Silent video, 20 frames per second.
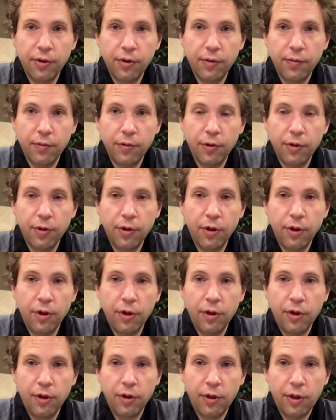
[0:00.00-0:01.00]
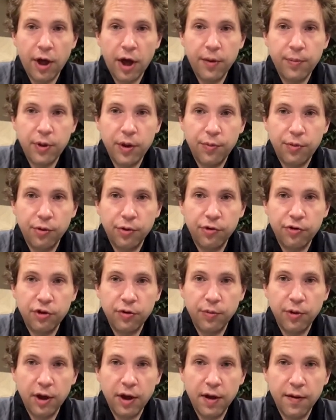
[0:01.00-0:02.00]
well a lot of people
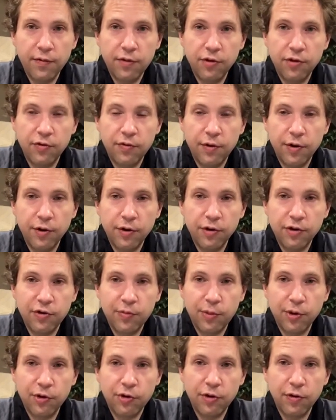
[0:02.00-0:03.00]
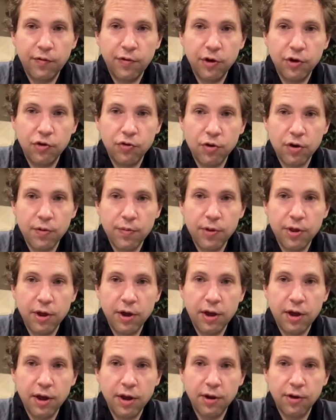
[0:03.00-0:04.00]
seem to have this very specific dream and they
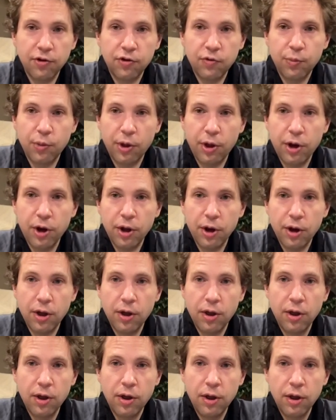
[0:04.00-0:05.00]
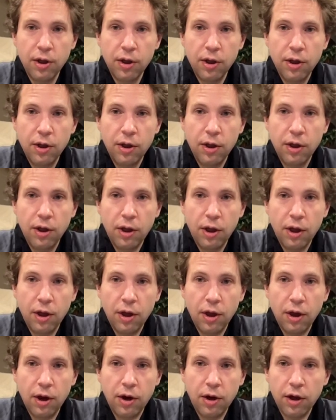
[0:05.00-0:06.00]
can't explain it
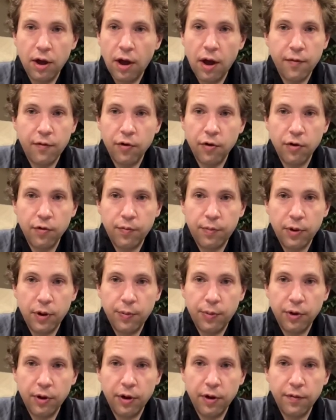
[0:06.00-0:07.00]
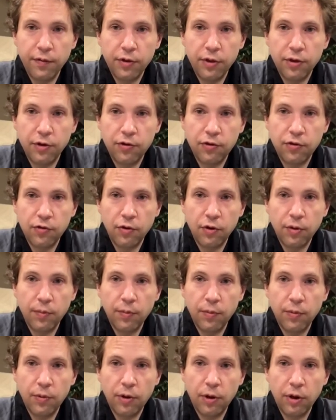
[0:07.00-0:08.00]
and yeah i've heard of people having this
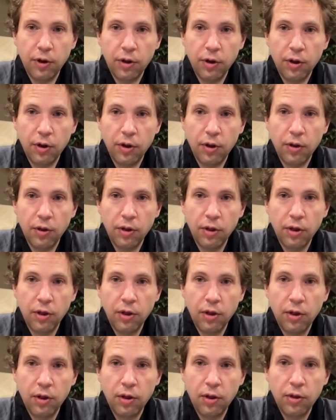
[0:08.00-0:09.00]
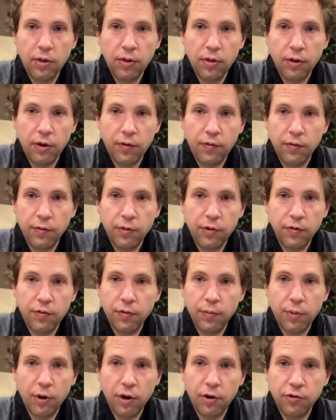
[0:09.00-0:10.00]
dream like uh like from
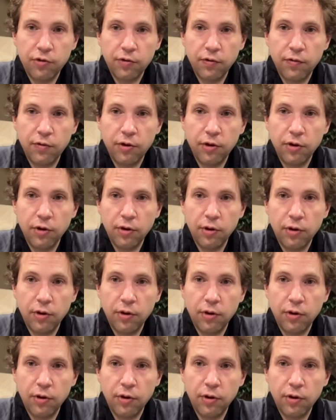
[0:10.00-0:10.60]
different parts of the